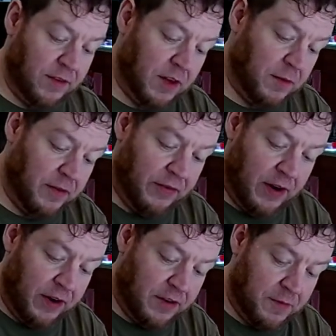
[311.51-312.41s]
going to be a
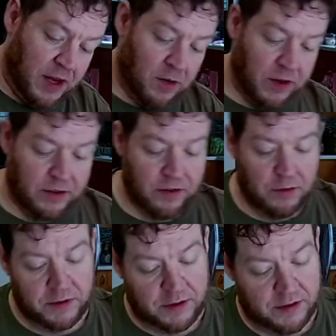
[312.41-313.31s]
very tomatoey soup.
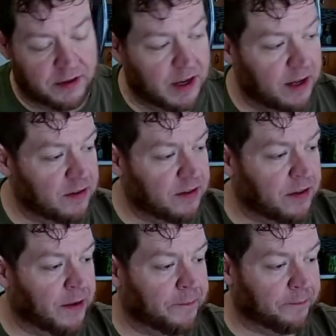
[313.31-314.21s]
This is nice.
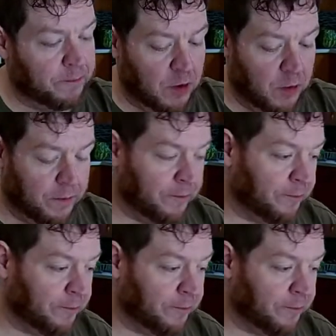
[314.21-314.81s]
Boom.